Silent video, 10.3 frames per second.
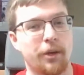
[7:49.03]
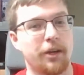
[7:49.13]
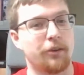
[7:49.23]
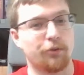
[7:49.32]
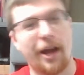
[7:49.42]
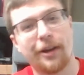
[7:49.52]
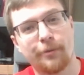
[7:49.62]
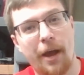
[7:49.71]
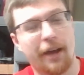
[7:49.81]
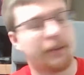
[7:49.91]
in trash
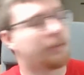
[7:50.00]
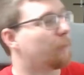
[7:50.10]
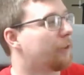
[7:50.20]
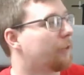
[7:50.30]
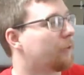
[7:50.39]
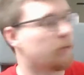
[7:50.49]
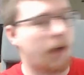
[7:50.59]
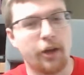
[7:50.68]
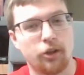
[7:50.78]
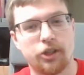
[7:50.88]
bags with
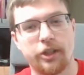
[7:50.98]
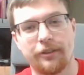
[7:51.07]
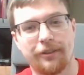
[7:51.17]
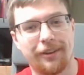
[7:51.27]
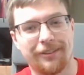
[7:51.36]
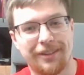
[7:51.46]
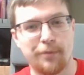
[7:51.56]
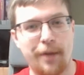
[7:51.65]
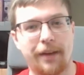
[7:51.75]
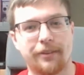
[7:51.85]
dryer sheets and tea
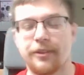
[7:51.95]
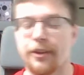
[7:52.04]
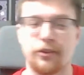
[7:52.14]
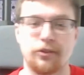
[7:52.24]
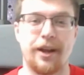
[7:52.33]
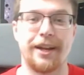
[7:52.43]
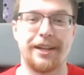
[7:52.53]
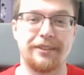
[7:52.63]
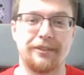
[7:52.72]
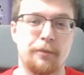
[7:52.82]
bags in there to try and
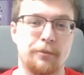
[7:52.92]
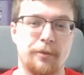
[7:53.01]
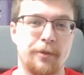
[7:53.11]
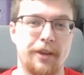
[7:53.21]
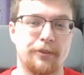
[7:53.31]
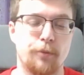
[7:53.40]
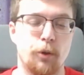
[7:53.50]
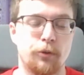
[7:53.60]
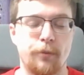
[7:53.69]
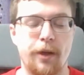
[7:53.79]
eat up some of that
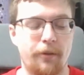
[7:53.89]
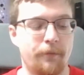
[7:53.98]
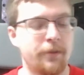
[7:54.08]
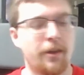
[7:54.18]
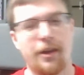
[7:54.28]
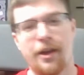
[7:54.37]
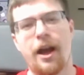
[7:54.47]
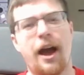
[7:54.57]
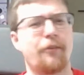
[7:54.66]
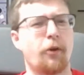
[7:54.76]
smoke smell.
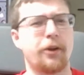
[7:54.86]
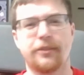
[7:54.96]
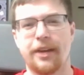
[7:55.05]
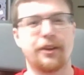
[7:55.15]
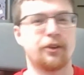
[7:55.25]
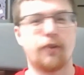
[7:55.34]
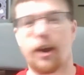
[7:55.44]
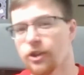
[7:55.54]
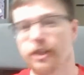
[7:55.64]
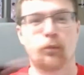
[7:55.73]
I've already taken a
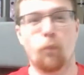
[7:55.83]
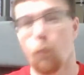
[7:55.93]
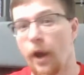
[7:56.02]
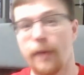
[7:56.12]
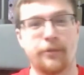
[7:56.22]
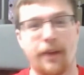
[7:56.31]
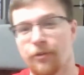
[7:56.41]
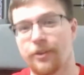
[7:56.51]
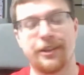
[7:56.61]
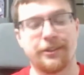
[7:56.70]
dryer sheet and wiped
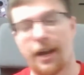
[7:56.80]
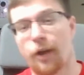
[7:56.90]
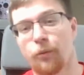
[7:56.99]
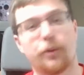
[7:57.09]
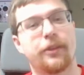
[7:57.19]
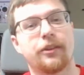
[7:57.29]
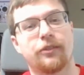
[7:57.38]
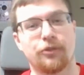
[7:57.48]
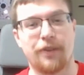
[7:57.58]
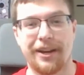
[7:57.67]
everything down with it
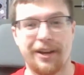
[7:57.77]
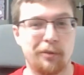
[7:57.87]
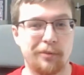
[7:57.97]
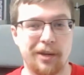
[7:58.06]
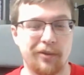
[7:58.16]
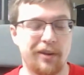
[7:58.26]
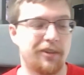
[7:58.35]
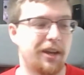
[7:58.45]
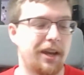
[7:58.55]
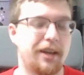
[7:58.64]
to try and help get rid of
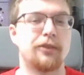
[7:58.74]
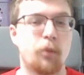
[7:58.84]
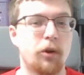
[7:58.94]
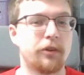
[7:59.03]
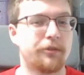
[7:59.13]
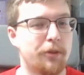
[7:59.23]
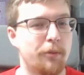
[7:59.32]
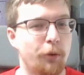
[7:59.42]
it, and it's worked for the most